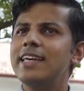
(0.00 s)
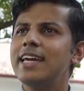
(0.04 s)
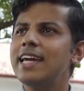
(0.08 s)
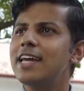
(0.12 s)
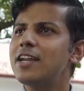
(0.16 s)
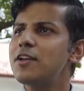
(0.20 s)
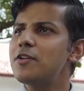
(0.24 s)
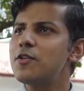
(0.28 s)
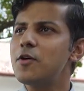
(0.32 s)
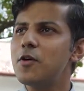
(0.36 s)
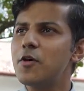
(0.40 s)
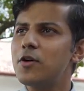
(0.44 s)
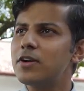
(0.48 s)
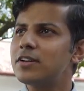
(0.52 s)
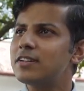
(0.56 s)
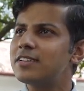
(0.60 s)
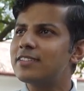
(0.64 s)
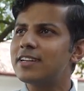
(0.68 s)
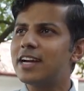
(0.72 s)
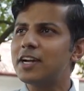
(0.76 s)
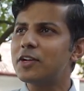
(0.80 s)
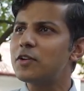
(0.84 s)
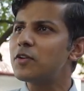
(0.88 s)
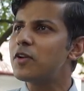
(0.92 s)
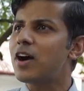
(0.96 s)
They
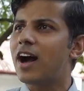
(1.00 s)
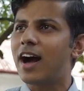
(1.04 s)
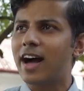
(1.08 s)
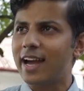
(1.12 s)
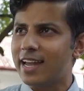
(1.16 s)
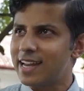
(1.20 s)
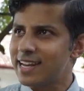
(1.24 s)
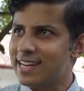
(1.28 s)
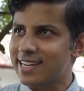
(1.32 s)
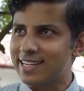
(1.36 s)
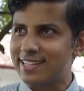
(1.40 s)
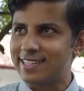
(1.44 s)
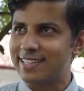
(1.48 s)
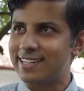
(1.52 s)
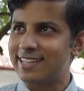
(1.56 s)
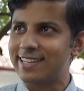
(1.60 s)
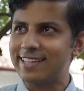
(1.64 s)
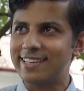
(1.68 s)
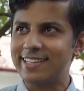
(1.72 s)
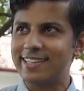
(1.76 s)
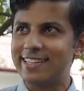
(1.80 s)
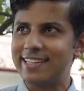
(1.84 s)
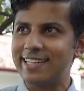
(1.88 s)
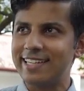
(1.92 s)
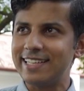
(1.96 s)
don't try to hide it.
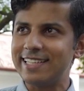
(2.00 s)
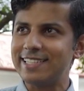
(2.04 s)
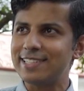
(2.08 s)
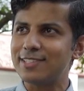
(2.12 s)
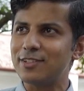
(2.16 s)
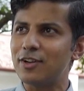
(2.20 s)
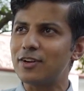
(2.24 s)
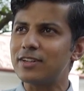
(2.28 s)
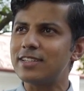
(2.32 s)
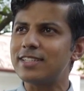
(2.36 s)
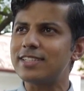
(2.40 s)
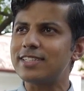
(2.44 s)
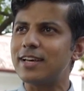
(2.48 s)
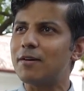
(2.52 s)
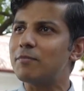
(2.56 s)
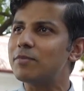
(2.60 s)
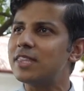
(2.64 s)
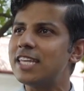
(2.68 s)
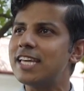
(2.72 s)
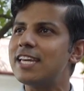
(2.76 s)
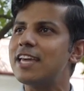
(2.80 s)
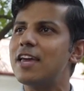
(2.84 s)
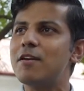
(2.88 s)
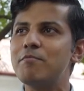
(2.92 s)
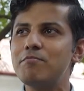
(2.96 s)
It's not
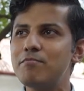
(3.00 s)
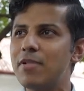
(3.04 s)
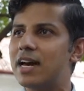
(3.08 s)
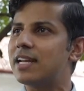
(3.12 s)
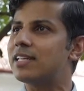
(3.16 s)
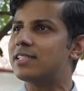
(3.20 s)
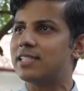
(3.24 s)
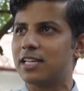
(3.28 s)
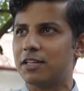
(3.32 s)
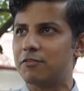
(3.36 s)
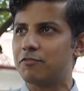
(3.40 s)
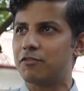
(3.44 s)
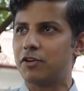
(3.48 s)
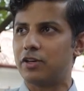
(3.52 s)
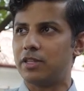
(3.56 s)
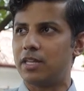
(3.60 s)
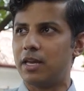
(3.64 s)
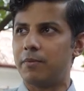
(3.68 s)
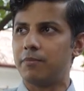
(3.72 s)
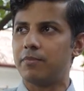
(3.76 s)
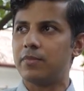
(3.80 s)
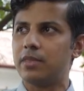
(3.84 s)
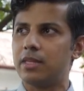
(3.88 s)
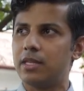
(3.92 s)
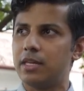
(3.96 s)
something embarrassing for
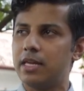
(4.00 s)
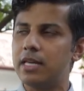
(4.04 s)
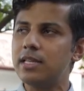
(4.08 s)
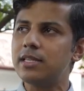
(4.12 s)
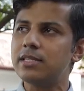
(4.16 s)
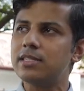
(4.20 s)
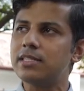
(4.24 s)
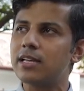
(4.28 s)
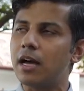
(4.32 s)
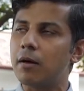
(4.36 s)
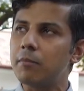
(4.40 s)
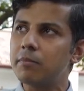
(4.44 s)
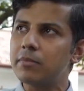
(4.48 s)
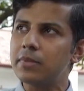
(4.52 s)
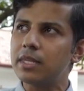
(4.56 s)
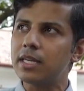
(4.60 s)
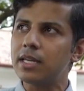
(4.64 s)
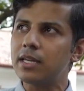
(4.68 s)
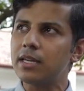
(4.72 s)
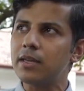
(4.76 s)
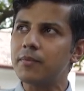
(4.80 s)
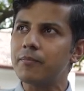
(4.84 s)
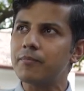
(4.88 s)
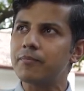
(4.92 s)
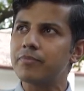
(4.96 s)
them. It's
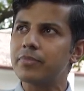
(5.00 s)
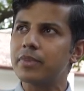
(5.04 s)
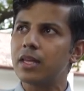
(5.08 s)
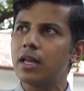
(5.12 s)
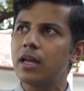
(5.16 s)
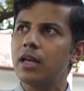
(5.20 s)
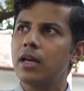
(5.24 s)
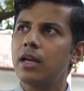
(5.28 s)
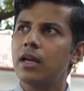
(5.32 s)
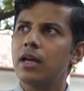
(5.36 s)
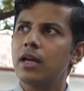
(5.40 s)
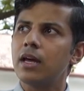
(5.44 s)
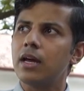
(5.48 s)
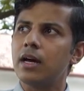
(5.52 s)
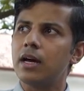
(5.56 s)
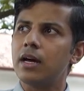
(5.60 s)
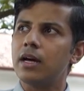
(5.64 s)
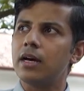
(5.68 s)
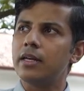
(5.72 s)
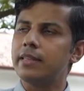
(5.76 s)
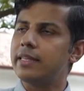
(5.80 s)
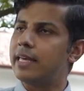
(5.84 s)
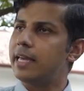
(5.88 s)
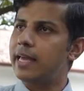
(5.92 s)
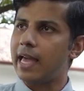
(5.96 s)
something
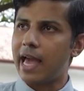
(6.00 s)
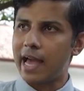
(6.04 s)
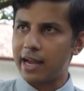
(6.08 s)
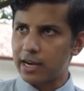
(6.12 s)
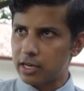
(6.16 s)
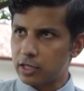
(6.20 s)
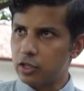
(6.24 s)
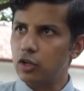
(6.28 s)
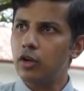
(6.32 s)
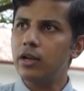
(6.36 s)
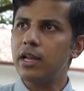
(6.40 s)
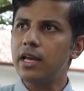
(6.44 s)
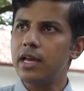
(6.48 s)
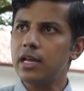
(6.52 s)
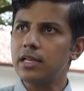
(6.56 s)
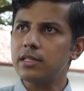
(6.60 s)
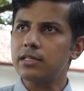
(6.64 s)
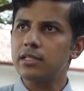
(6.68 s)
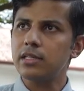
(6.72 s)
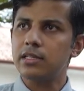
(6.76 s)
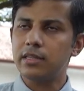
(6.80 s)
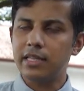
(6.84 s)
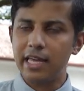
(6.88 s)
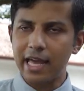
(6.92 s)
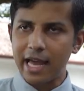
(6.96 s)
uh, they
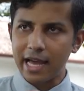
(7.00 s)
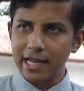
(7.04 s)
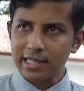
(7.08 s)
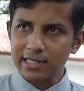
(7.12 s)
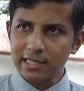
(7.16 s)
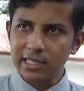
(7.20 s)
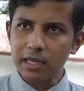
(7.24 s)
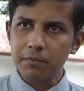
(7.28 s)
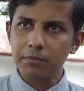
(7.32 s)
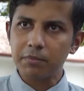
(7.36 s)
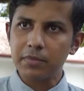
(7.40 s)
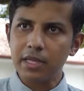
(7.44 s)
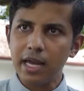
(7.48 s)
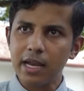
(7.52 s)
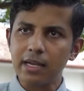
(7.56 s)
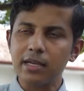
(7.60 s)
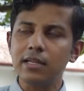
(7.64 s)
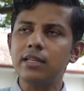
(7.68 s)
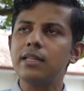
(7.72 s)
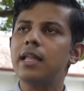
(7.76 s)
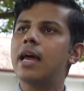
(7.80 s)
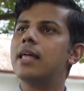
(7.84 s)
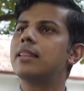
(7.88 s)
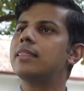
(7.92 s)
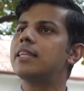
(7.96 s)
acknowledge, they accept that,
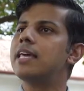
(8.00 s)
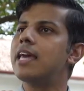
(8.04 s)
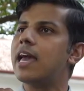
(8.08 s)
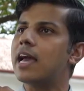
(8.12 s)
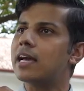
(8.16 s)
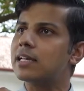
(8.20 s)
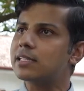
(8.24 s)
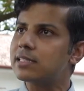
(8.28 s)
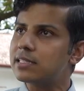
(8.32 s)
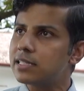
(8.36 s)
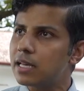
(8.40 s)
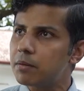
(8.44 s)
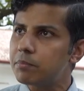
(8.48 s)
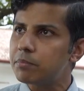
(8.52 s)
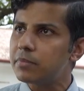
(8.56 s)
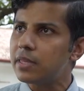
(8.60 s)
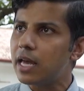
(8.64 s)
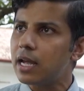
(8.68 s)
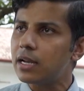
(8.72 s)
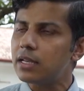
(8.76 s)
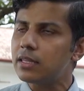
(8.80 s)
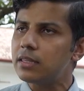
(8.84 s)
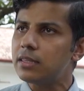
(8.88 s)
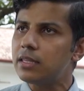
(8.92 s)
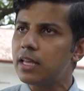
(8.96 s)
and they accept
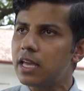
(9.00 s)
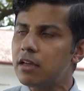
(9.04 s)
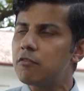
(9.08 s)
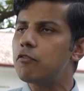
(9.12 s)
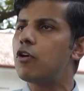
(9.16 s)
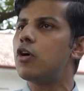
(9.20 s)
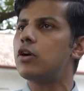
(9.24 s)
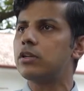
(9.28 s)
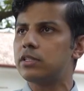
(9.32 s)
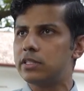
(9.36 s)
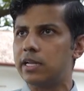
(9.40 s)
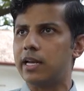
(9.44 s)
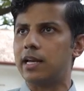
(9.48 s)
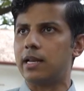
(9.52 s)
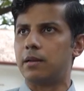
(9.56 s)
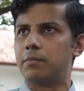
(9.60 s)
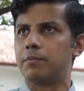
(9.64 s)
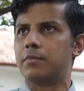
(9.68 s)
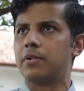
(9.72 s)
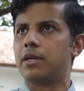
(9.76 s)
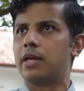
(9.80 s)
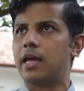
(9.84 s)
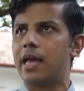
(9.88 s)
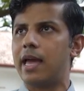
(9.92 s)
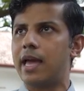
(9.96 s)
that they want
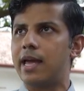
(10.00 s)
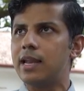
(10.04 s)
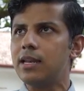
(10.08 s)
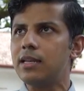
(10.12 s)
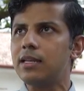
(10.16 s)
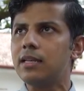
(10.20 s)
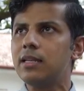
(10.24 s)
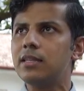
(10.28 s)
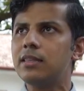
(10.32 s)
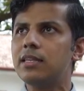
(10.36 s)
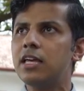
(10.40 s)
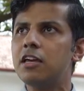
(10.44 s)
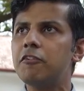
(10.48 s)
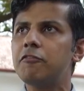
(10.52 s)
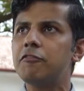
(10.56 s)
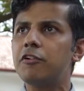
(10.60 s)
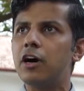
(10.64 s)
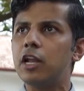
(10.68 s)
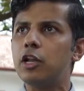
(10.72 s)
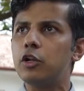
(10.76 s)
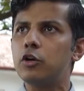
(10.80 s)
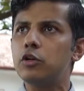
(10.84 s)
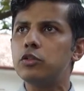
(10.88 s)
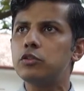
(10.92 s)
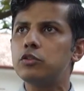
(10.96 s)
help and they
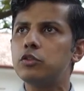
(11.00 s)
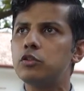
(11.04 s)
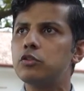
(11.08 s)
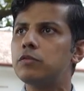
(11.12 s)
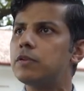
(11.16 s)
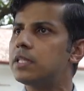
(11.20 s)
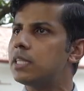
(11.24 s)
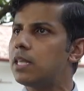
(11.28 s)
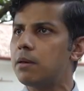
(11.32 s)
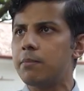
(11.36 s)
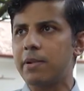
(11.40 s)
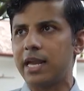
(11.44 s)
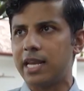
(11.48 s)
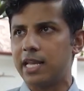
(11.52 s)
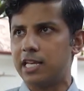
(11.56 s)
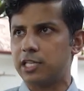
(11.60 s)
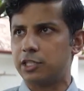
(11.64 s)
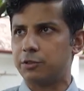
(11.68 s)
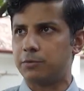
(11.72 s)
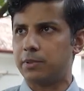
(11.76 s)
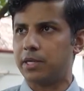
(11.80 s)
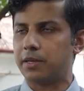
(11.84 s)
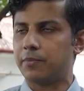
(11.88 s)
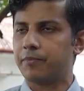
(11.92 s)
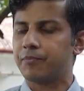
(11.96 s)
follow through with the
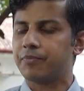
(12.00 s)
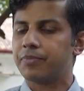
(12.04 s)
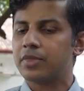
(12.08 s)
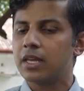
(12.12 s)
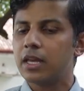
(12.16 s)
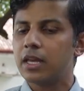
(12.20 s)
management.